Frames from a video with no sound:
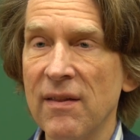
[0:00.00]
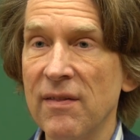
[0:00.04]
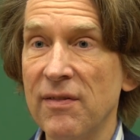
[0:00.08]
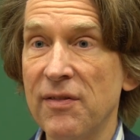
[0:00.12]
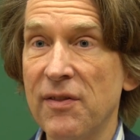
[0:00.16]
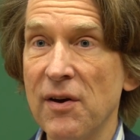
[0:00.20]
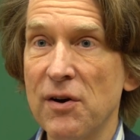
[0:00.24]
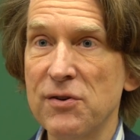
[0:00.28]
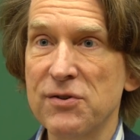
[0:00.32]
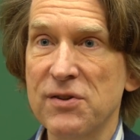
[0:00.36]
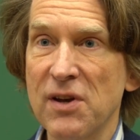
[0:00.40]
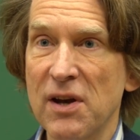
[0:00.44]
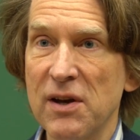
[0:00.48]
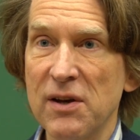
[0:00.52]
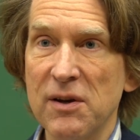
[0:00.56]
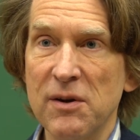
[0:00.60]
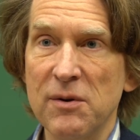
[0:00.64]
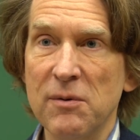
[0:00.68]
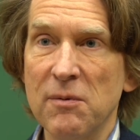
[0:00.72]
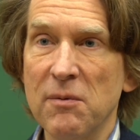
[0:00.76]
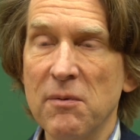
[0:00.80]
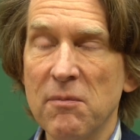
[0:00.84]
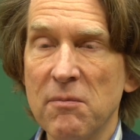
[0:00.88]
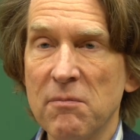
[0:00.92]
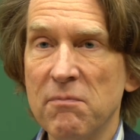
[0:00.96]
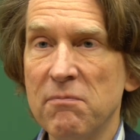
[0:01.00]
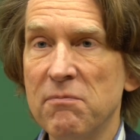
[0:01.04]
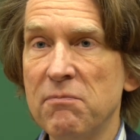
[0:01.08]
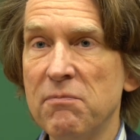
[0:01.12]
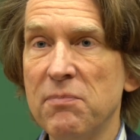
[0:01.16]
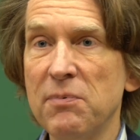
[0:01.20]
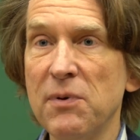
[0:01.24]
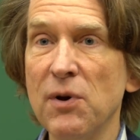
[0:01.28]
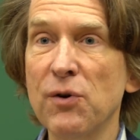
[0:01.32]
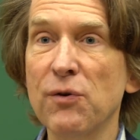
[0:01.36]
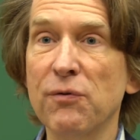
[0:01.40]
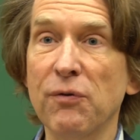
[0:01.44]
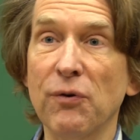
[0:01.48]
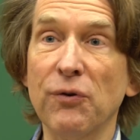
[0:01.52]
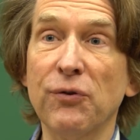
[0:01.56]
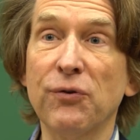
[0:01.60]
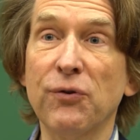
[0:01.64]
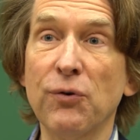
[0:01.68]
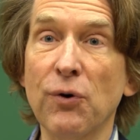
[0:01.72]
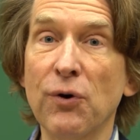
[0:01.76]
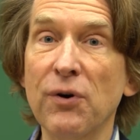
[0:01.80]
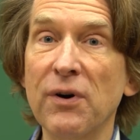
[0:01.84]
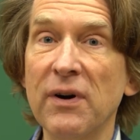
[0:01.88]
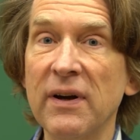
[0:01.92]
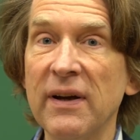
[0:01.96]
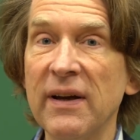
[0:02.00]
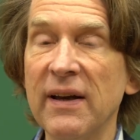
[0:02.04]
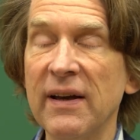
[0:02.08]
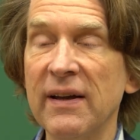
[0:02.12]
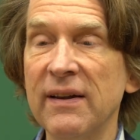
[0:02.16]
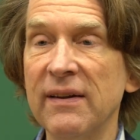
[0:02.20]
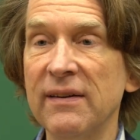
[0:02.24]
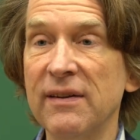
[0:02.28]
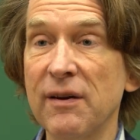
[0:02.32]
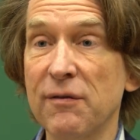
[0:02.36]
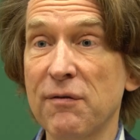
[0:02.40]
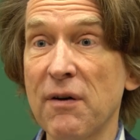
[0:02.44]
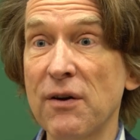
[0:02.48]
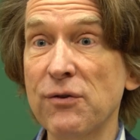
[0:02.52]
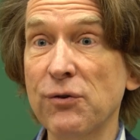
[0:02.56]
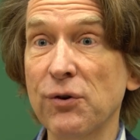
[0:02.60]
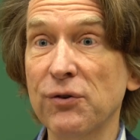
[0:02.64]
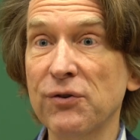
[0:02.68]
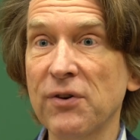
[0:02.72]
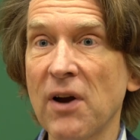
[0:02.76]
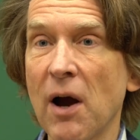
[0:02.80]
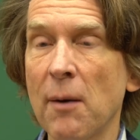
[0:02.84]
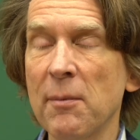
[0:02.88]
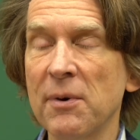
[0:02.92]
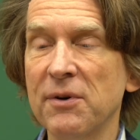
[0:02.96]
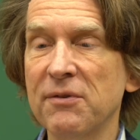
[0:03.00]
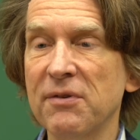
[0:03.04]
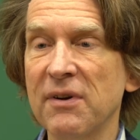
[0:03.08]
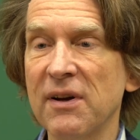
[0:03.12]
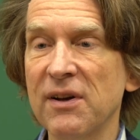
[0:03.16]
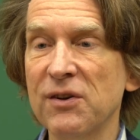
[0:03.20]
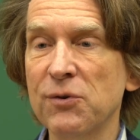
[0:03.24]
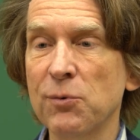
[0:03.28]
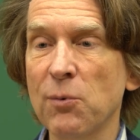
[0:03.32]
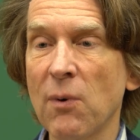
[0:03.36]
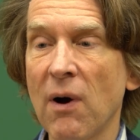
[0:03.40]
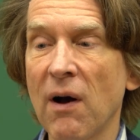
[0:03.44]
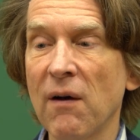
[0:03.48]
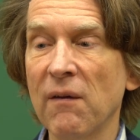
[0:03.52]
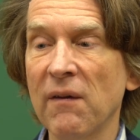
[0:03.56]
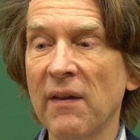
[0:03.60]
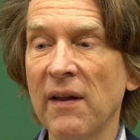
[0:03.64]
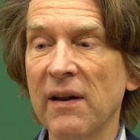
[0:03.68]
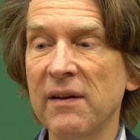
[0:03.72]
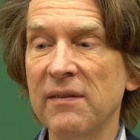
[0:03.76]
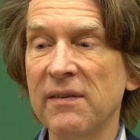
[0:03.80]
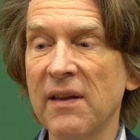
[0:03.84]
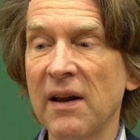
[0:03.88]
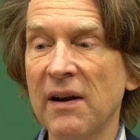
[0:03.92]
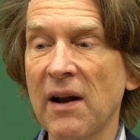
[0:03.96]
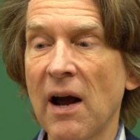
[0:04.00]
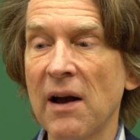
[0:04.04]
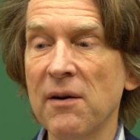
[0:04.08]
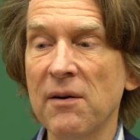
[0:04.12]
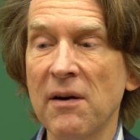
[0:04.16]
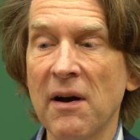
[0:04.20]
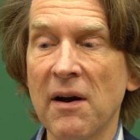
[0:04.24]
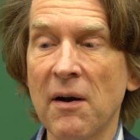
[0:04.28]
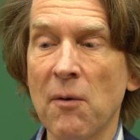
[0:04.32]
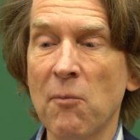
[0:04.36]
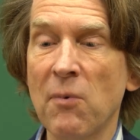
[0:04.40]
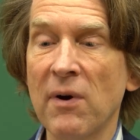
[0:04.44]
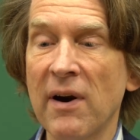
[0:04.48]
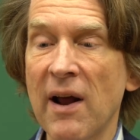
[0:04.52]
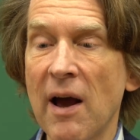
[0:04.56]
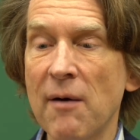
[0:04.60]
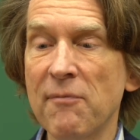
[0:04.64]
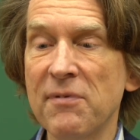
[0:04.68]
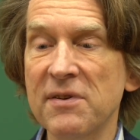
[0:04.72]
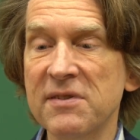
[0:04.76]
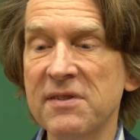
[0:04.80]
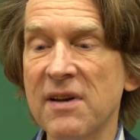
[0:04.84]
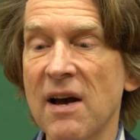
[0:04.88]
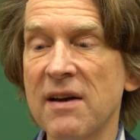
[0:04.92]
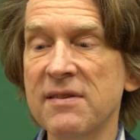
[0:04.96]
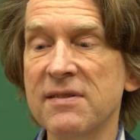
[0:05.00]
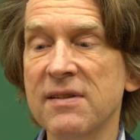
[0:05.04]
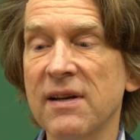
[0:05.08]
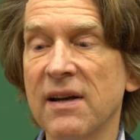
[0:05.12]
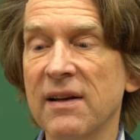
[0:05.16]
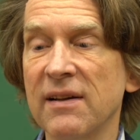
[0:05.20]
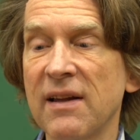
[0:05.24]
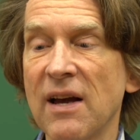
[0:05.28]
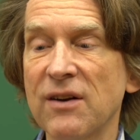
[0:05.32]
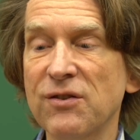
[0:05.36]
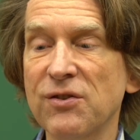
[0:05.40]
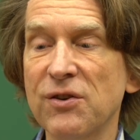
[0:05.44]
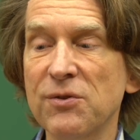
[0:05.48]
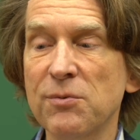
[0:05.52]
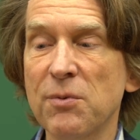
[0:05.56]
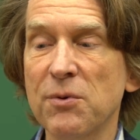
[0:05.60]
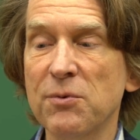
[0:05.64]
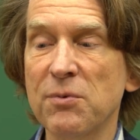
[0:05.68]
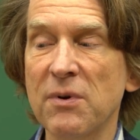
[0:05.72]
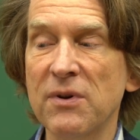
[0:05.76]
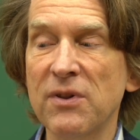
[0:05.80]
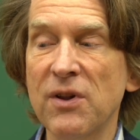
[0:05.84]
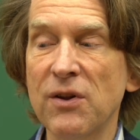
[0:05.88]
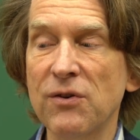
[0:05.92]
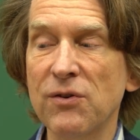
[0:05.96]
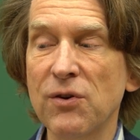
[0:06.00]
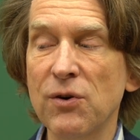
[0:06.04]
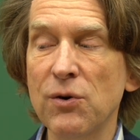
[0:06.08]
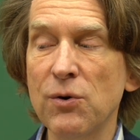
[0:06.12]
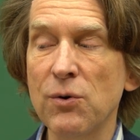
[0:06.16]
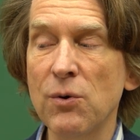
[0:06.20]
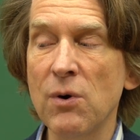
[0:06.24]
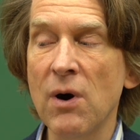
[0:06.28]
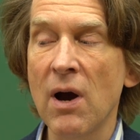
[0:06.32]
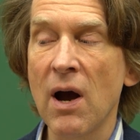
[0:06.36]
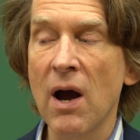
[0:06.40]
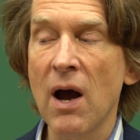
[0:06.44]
there's a beautiful story in differential geometry as well that I want to emphasize the connections between the two.